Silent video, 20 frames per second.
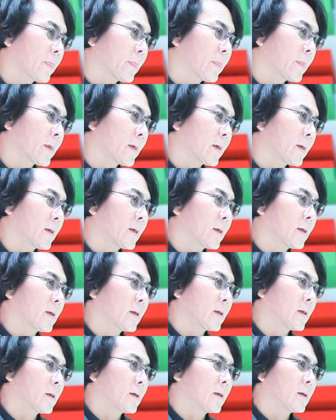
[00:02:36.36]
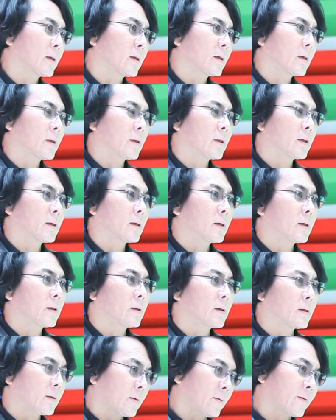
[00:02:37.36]

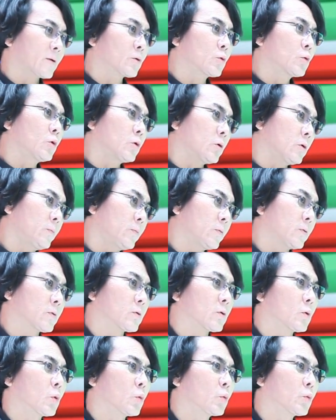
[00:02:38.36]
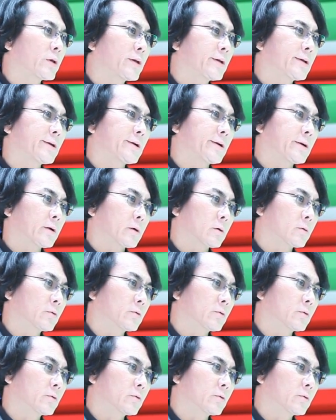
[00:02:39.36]
in our group, so we are